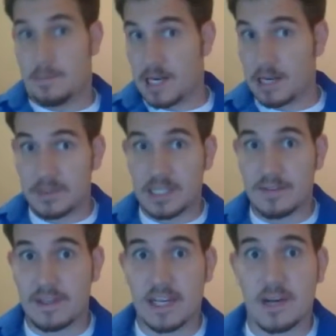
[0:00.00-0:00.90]
My name is
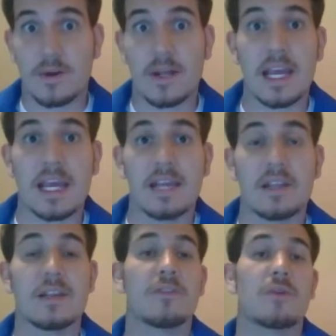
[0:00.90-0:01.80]
Devin Howe,
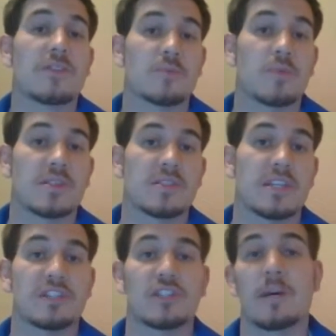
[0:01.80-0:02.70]
and throughout this
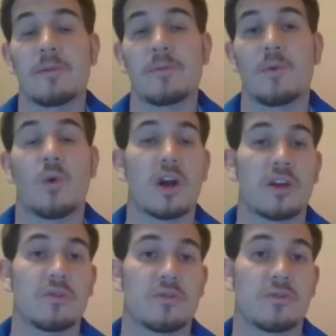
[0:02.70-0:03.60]
presentation, I'm going to be walking
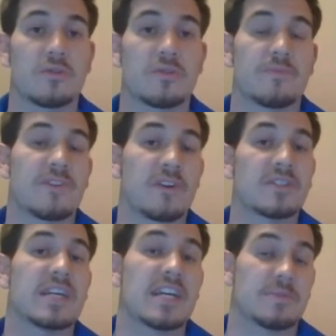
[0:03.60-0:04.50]
you through some various
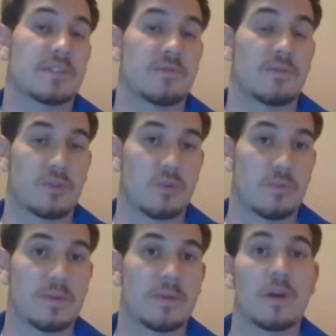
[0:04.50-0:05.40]
aspects of
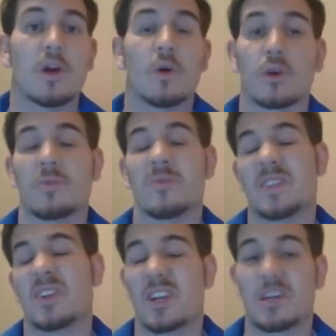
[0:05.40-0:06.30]
recruitment. We're going to be
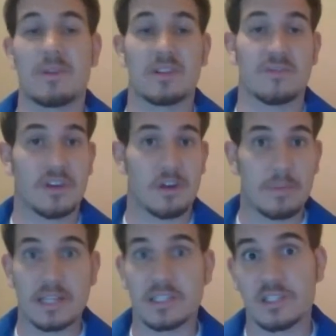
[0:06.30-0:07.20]
talking about the very
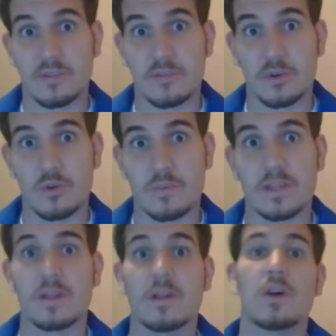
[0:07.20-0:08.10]
basics of recruitment.
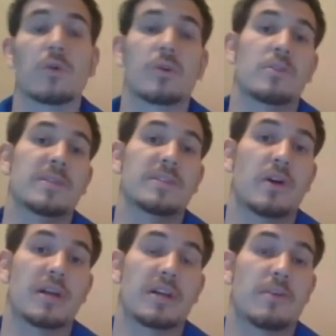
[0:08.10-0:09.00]
We're going to be
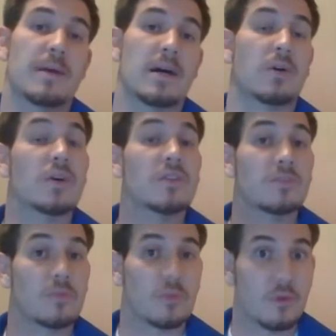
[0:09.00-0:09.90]
talking about
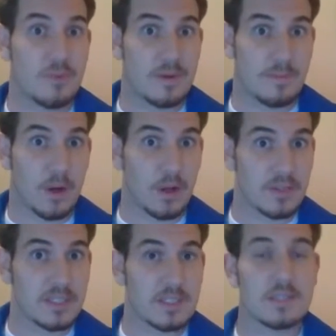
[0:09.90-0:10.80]
some recruitment
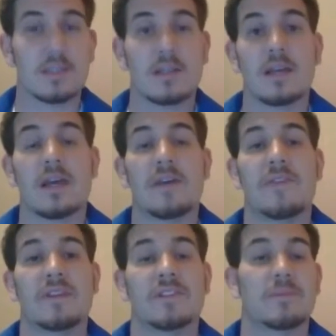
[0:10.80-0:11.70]
policies, and
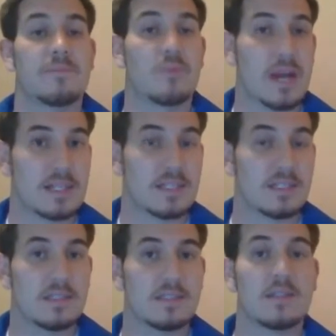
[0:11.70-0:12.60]
then some
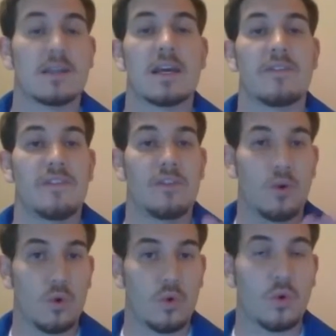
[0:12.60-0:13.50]
practices, and then the
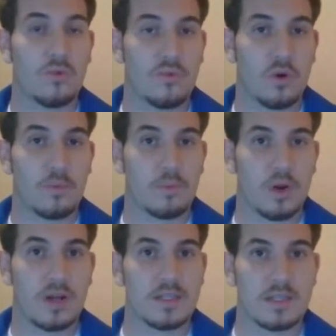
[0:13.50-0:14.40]
whole overall
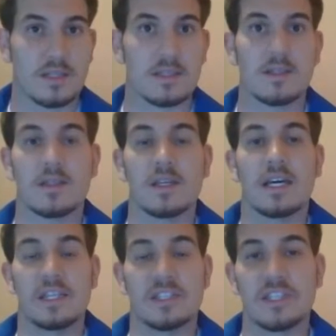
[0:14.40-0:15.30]
process.
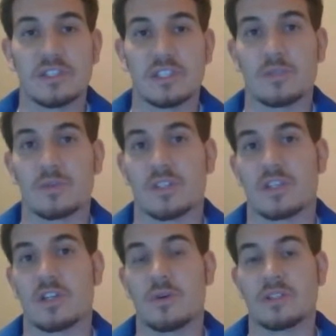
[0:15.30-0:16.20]
Additionally, we're going to
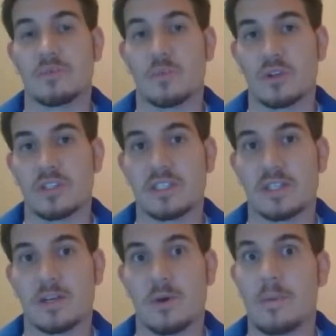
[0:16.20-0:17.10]
go into more
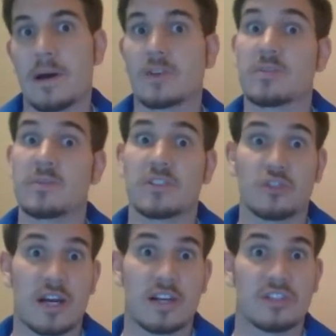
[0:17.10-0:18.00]
detail about some of the
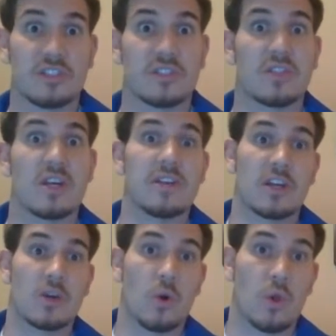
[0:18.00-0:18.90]
strategies that
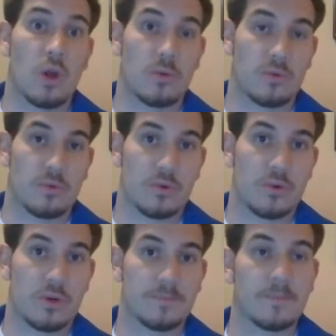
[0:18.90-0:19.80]
go along with
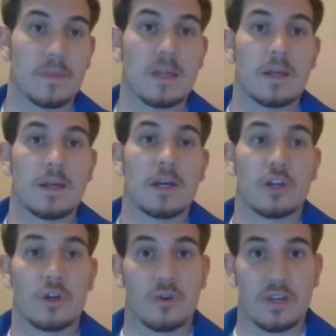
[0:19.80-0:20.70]
recruiting.
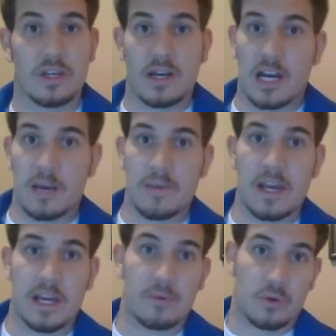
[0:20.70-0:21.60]
Currently, I'm
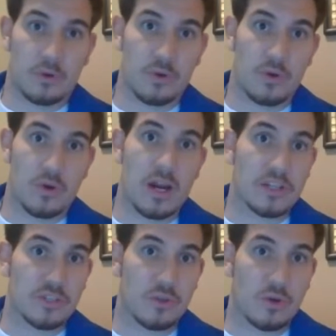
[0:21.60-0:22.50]
a recruiter at
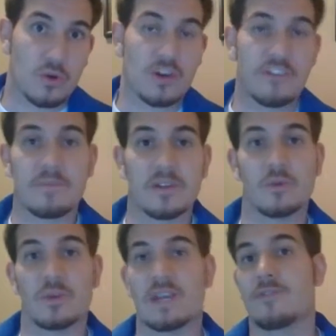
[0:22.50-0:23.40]
Cerner, and I've been
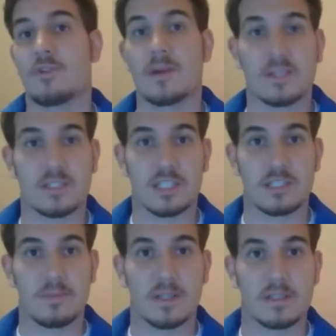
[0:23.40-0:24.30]
doing that for about 6
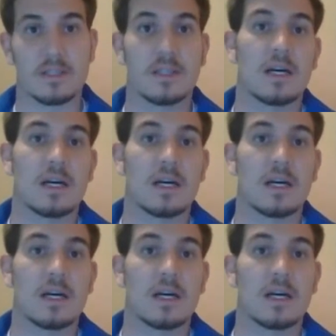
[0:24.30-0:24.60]
months.